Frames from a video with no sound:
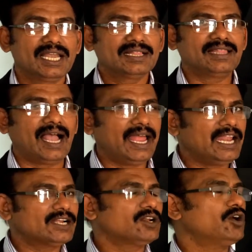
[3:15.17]
the
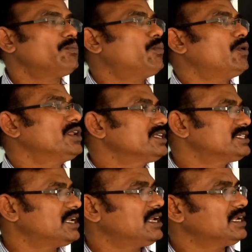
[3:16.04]
electrode
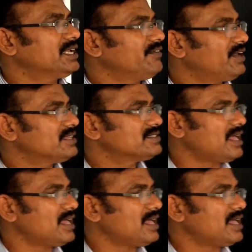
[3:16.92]
potential given as